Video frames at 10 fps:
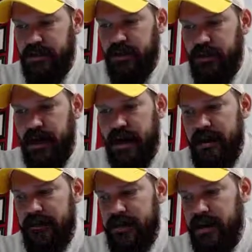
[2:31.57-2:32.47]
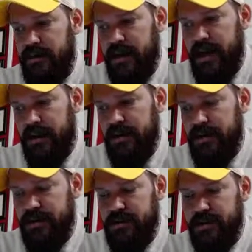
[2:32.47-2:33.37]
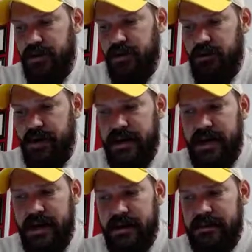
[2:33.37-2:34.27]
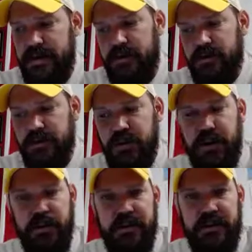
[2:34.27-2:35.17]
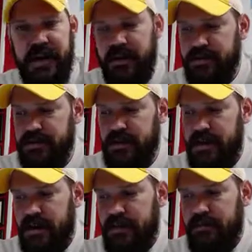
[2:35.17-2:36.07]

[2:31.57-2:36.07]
So we have the number of calculators sold being x equals 21,000